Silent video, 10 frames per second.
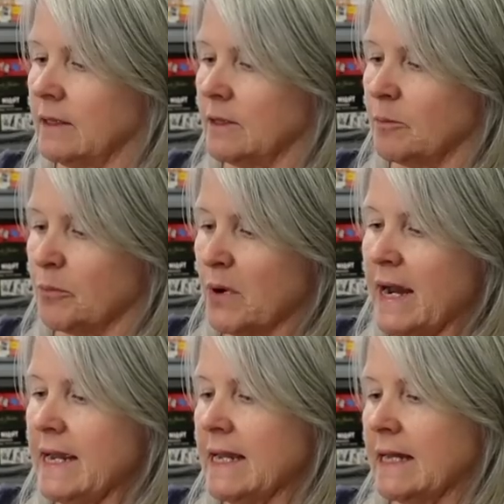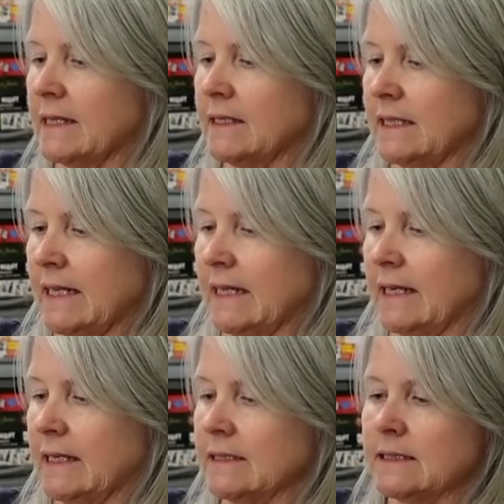The brand
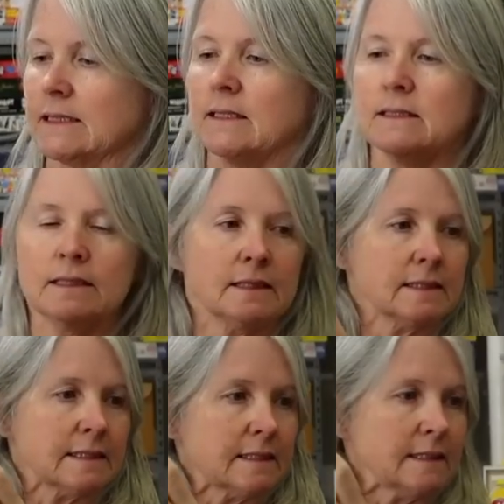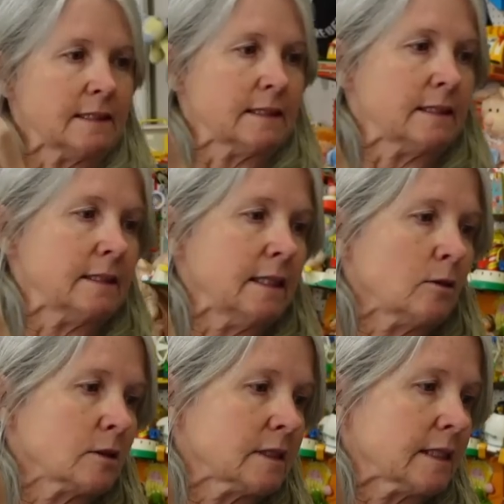is
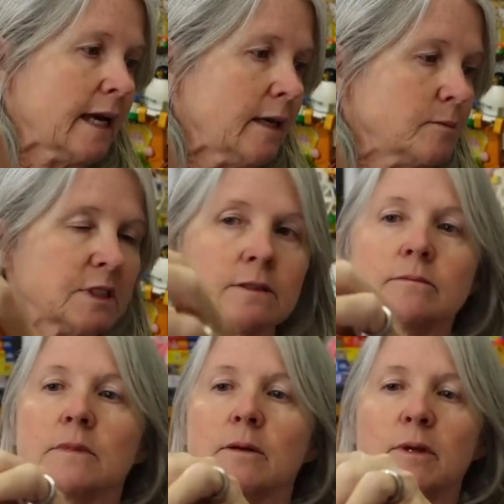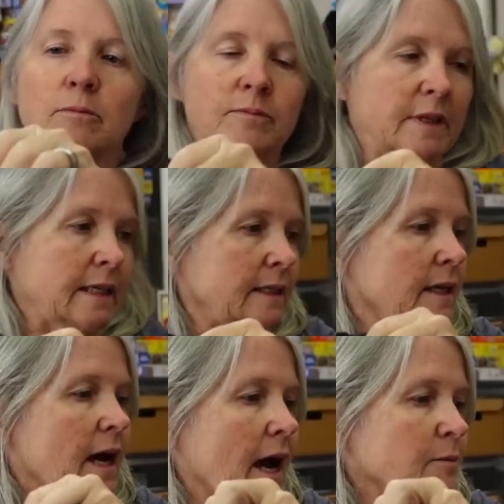Silkscapes. Let me get,
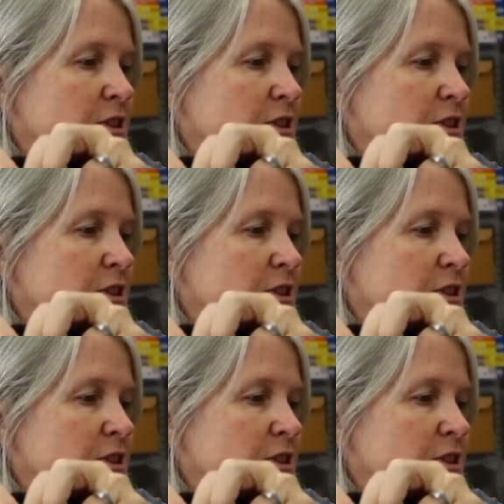I'm